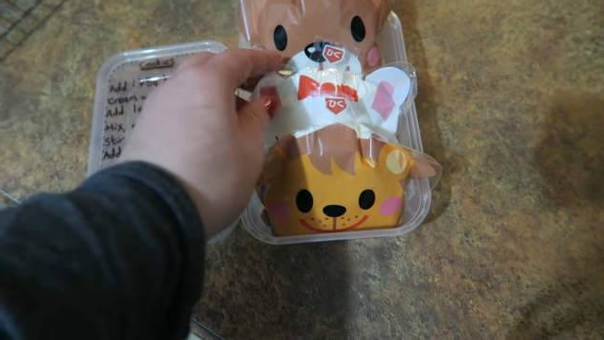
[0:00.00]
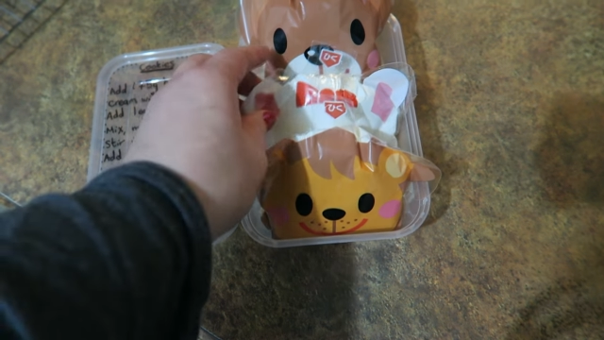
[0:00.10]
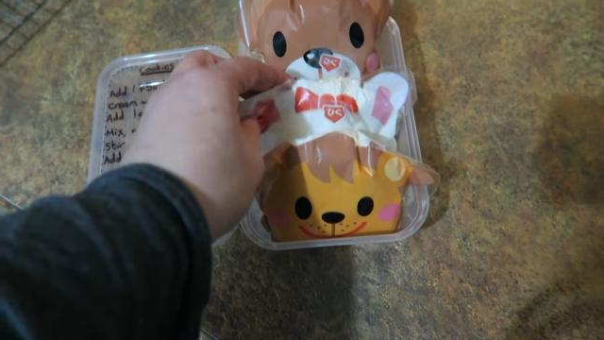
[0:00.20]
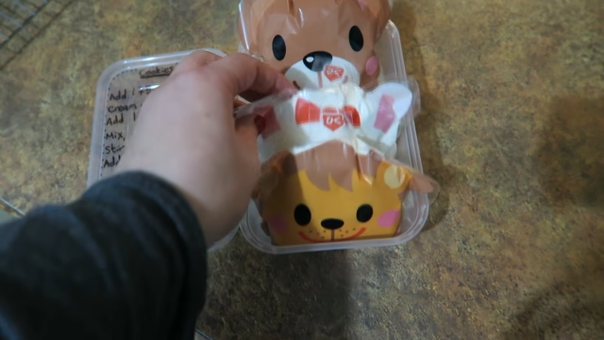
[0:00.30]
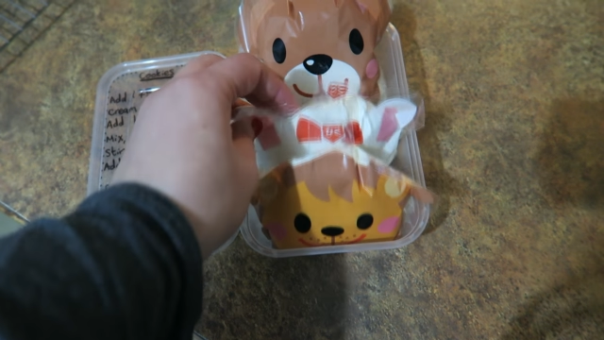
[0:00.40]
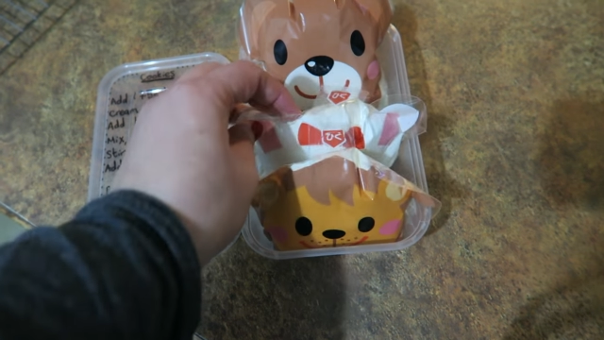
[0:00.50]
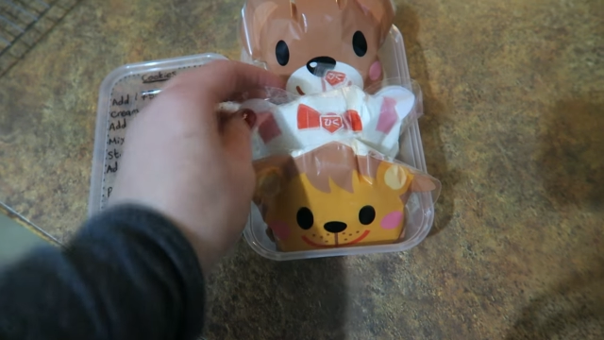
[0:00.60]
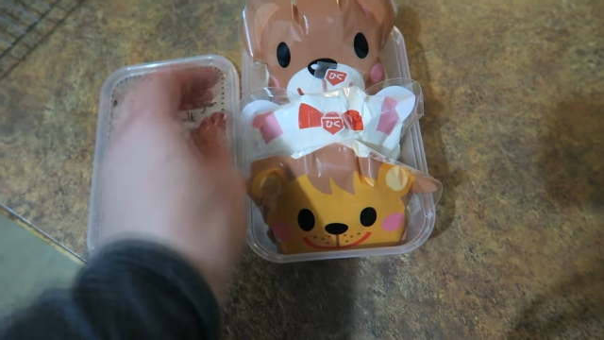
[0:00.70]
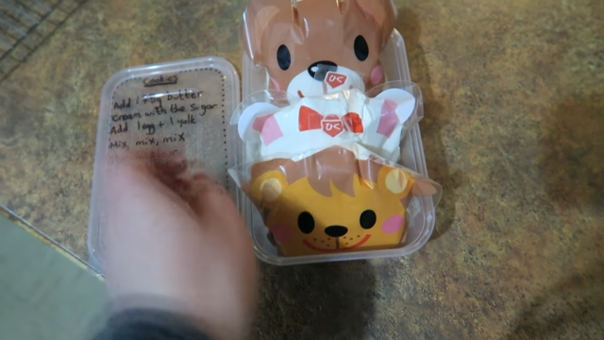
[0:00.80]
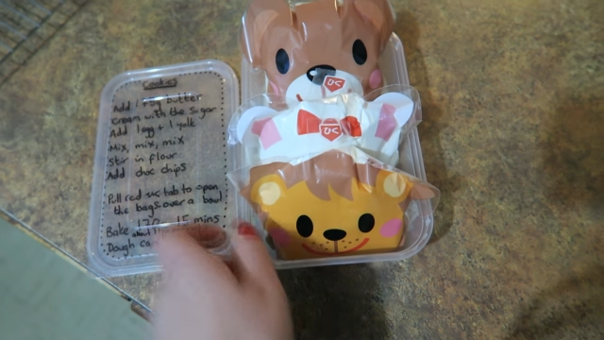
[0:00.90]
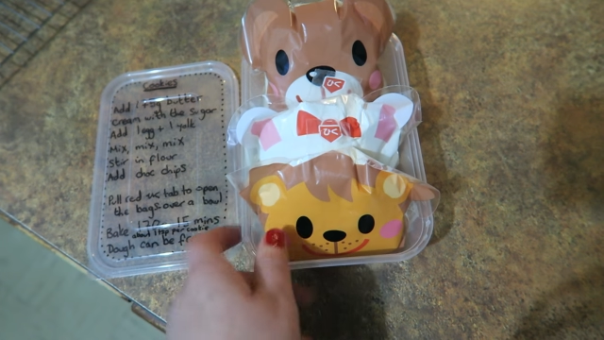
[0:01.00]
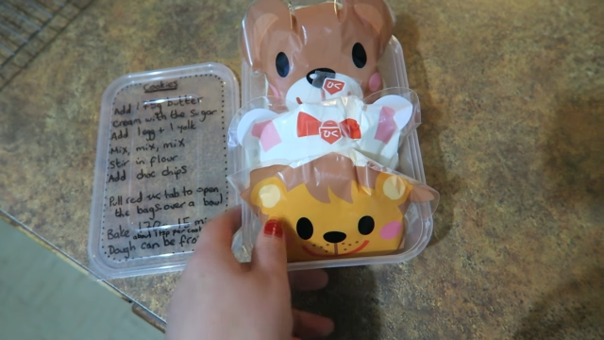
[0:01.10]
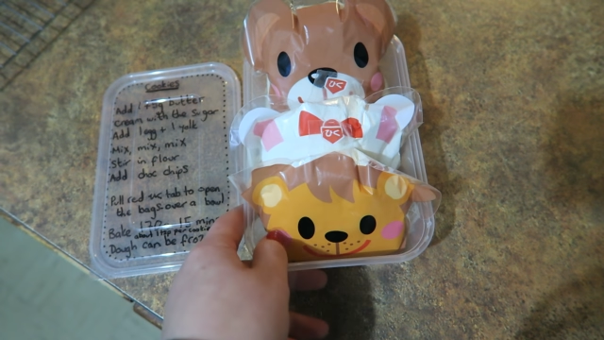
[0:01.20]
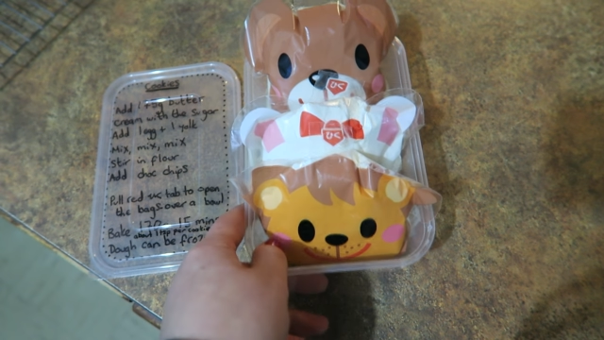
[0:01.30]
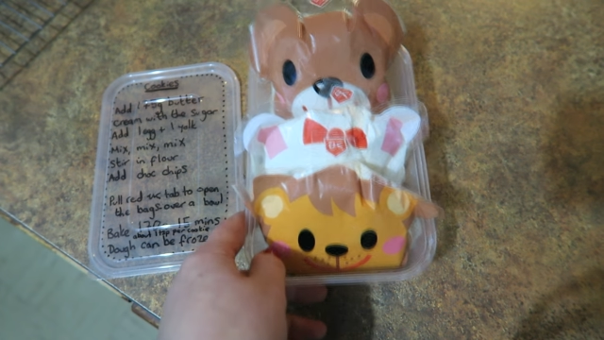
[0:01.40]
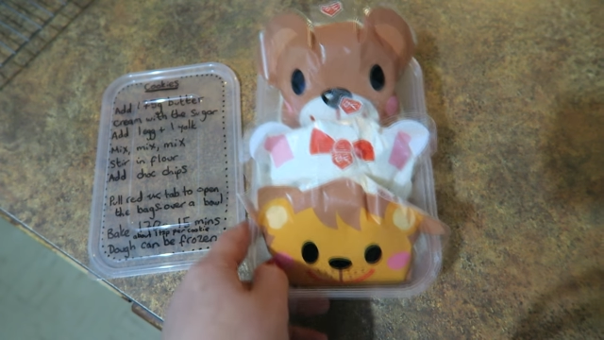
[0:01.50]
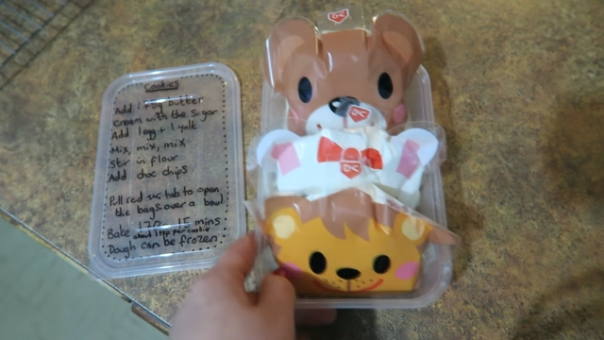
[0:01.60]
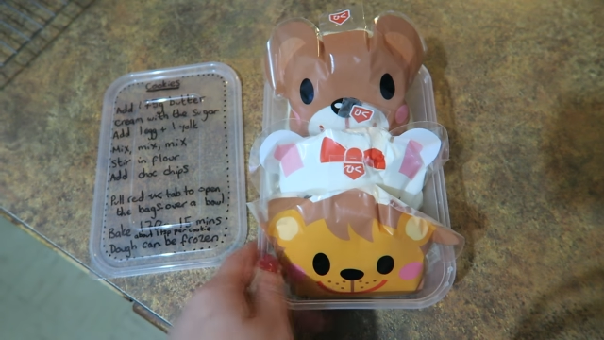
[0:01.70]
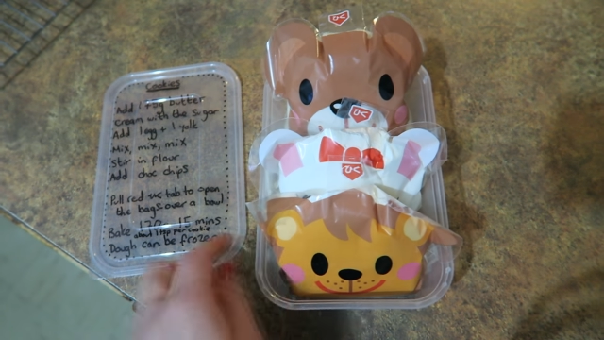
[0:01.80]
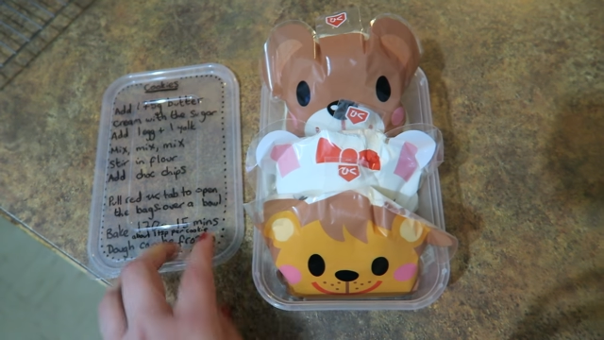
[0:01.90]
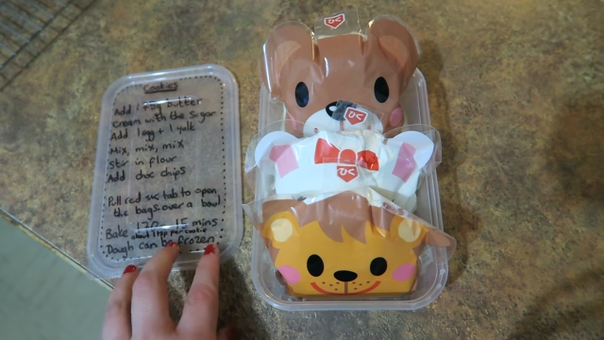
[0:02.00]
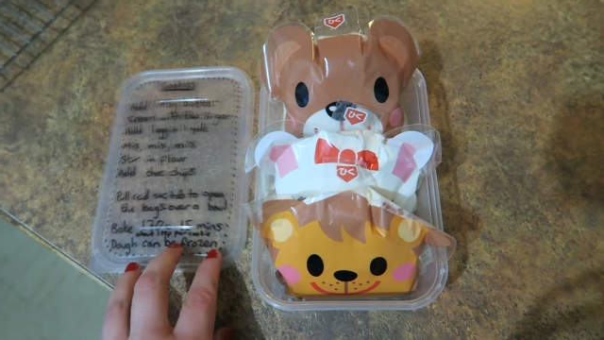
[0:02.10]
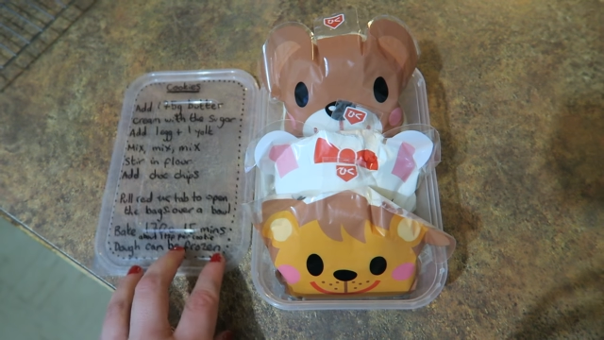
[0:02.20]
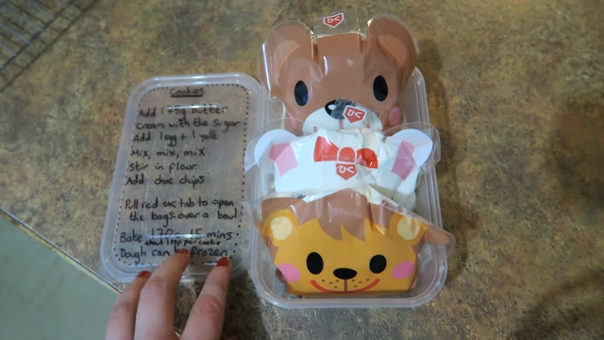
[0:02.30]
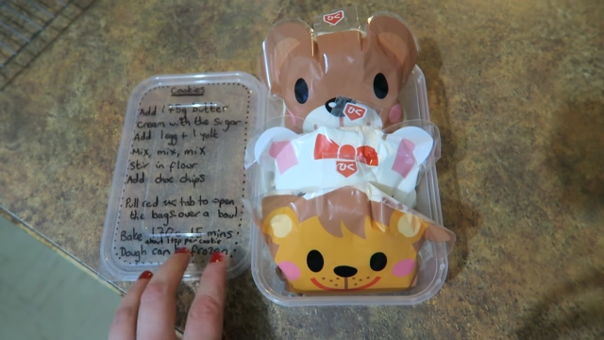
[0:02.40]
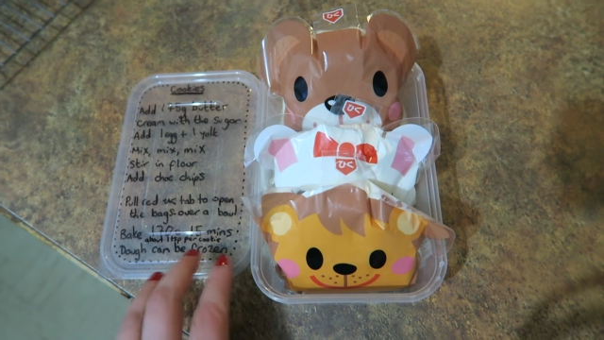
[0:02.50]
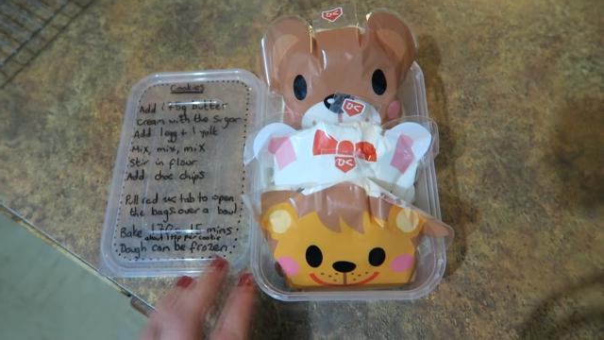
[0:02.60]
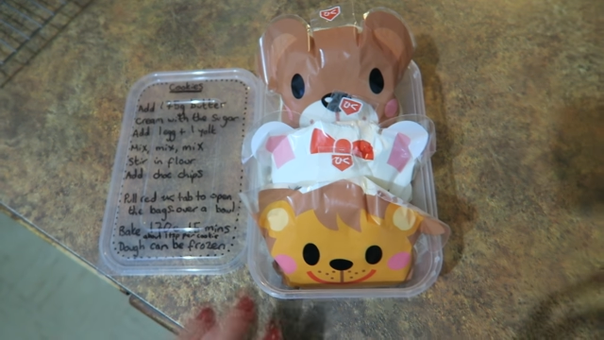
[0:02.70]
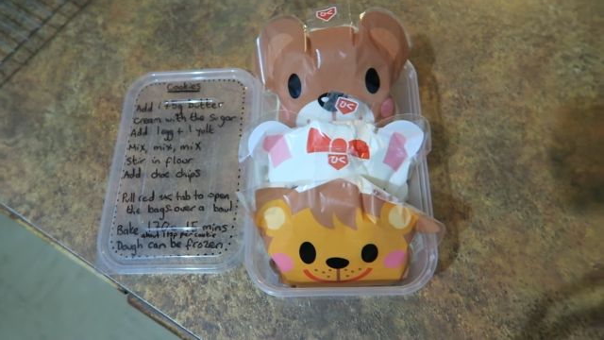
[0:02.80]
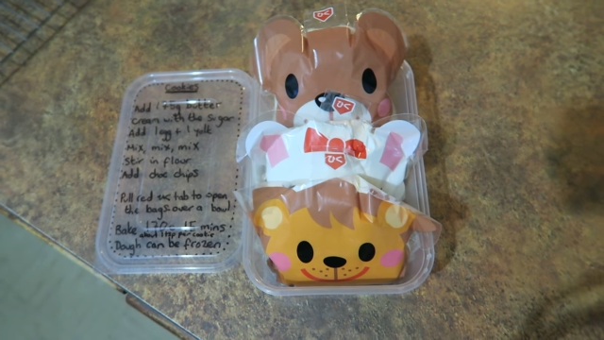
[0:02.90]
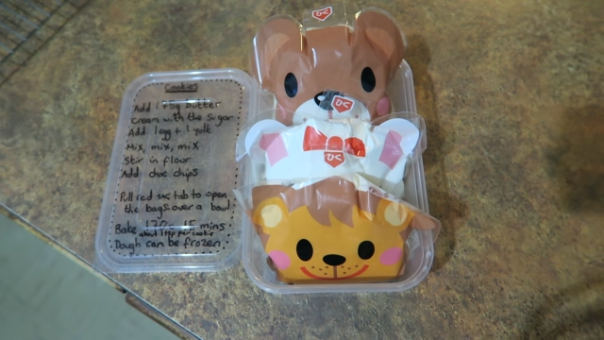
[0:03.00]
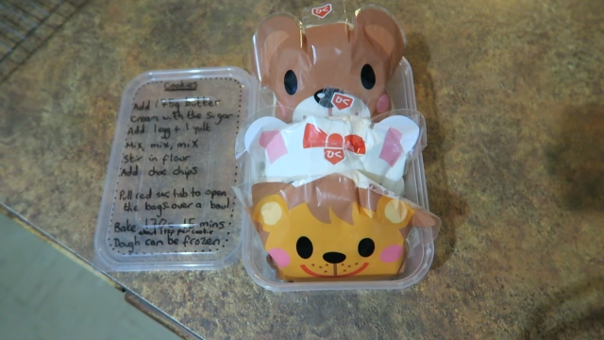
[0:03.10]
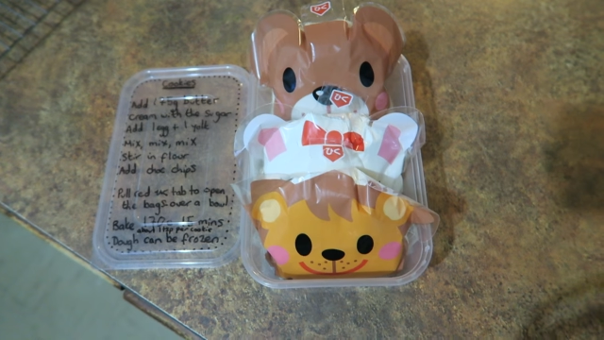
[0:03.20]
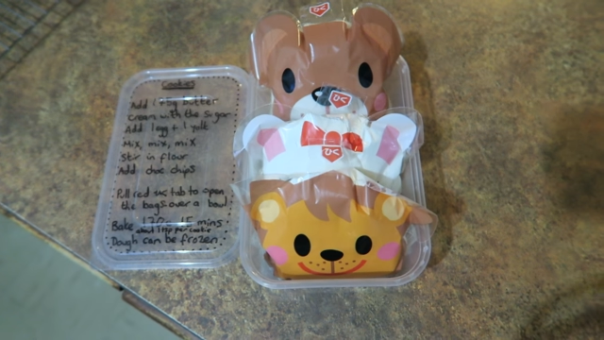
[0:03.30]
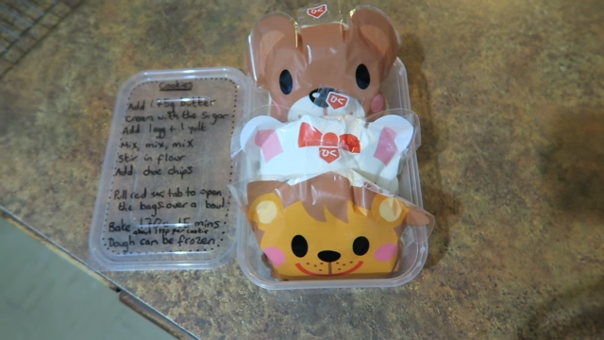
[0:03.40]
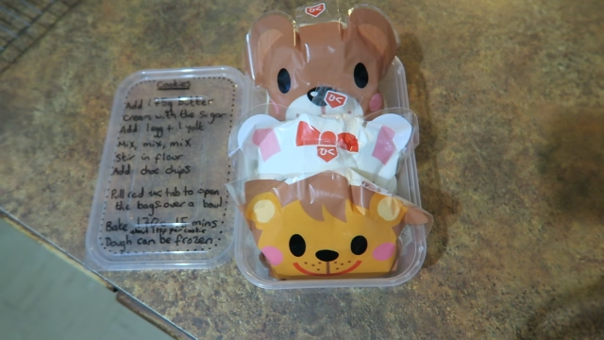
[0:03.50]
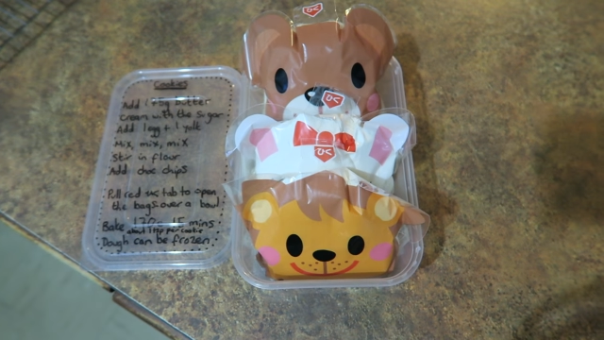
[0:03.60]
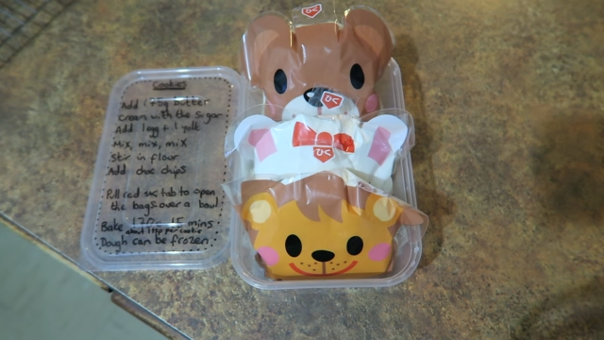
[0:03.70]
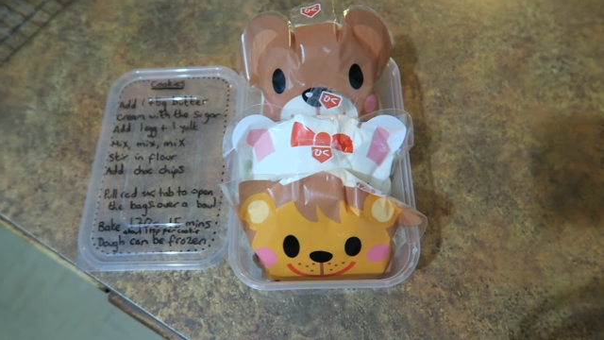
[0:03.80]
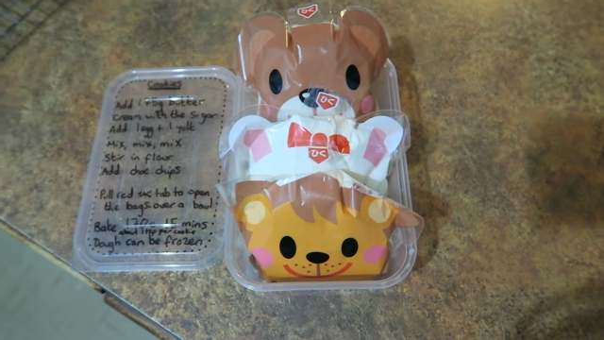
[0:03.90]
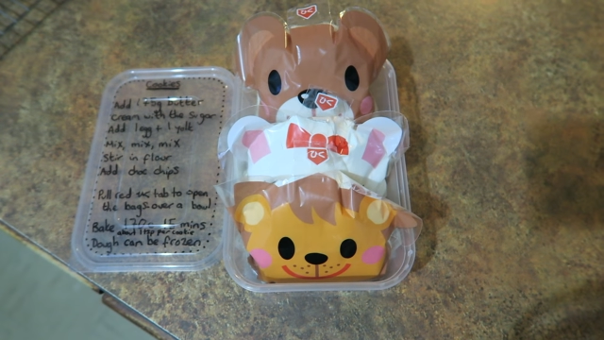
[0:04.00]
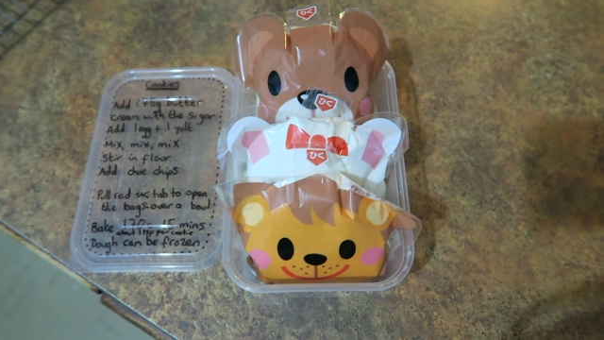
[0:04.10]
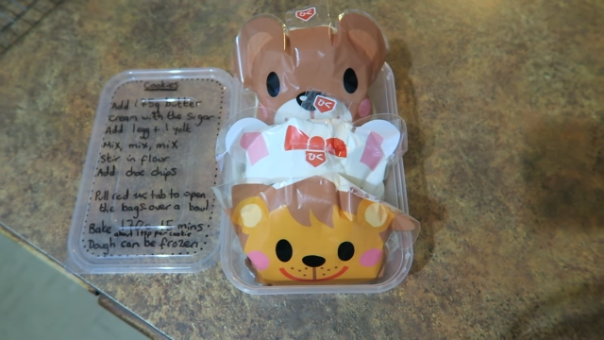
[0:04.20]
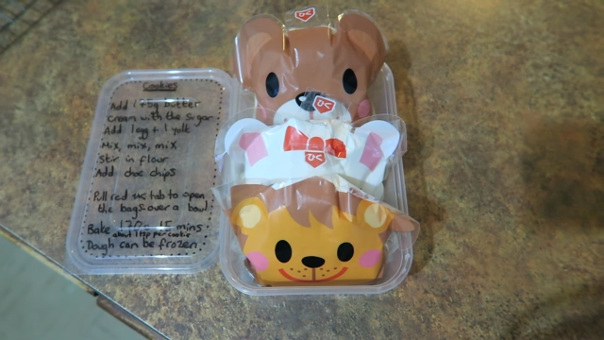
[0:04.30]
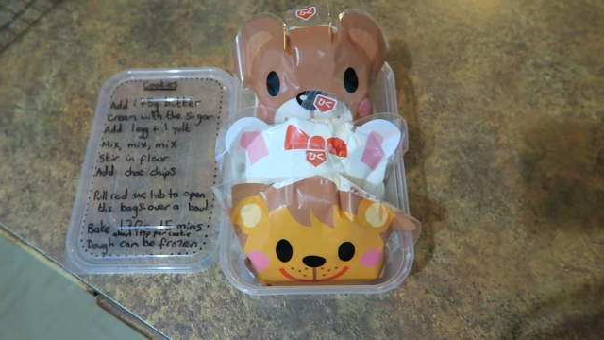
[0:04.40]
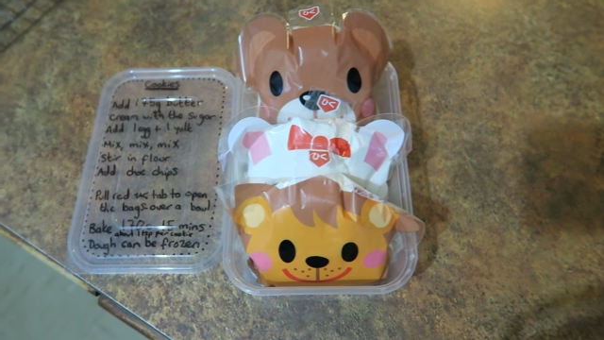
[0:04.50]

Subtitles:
No face is visible, so there are no lips to read.